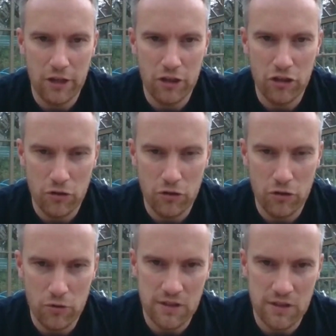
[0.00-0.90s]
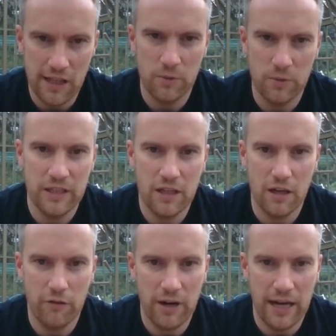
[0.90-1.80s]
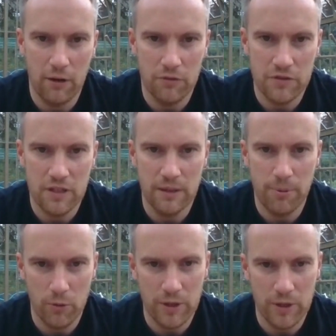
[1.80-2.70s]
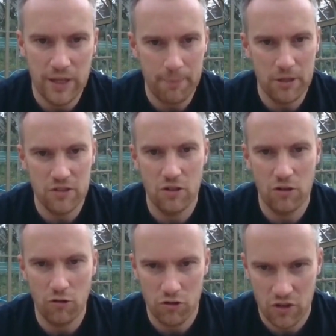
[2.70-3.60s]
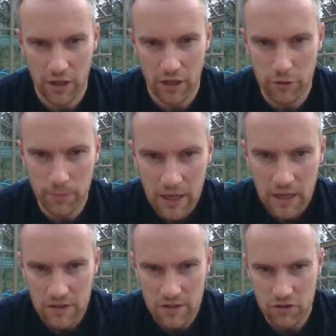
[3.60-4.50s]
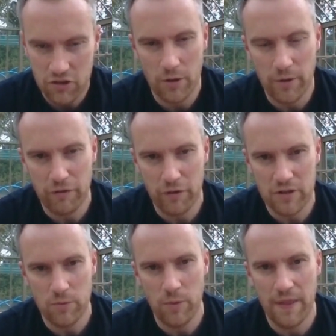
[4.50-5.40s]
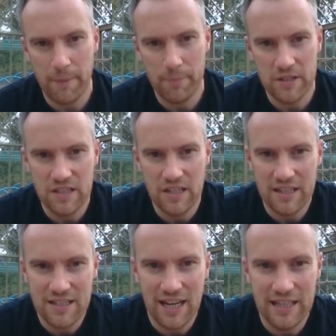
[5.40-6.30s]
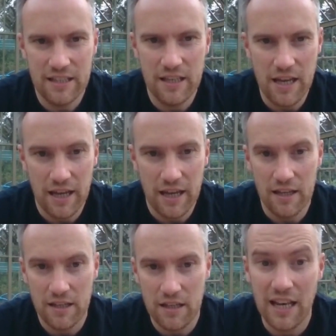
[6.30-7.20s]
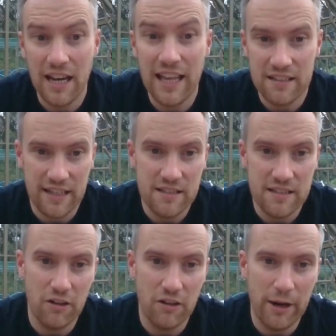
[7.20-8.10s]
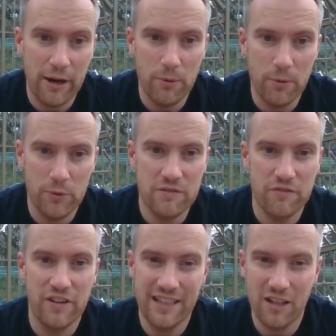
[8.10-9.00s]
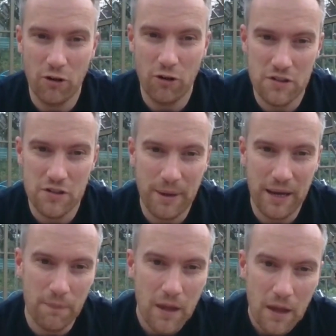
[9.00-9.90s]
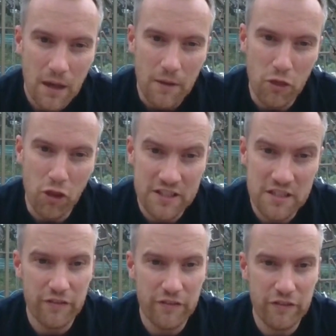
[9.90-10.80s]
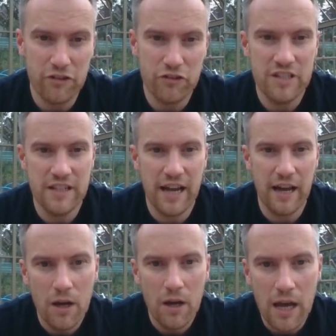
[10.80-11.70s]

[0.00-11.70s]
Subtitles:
news last week around employee happiness across the globe. So just so everyone is aware, the Happiness Index collects data on how employees are feeling across about 95 countries now.